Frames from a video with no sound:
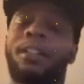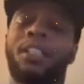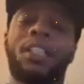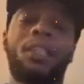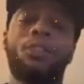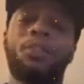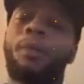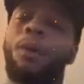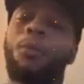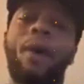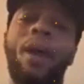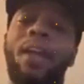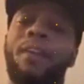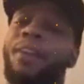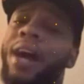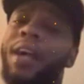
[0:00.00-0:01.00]
She was my
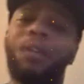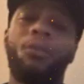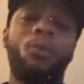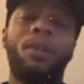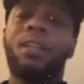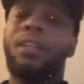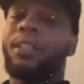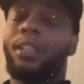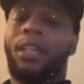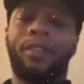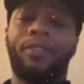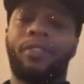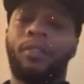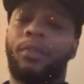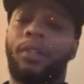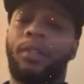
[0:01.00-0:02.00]
wife. I didn't want
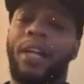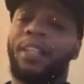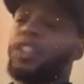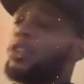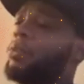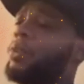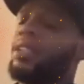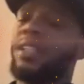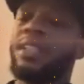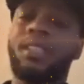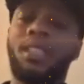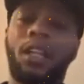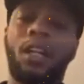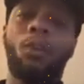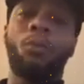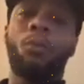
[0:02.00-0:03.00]
anything from her. I just wanted to
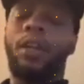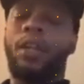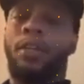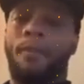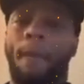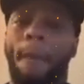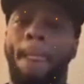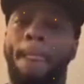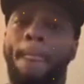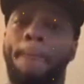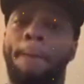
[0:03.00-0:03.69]
see her win.